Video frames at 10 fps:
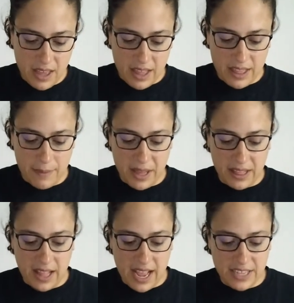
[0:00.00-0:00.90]
And then my
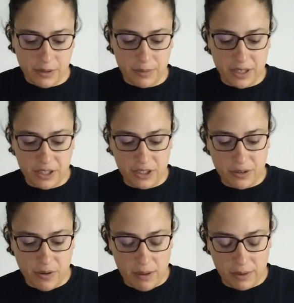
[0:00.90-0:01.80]
last one I'm going
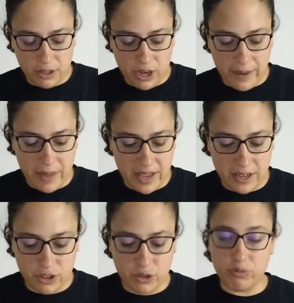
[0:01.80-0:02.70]
to try and make it
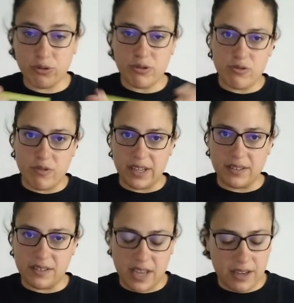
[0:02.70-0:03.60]
a true
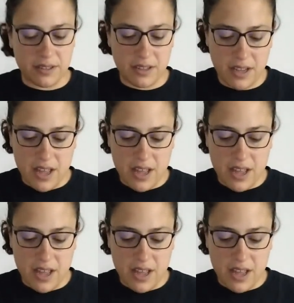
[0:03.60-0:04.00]
insect.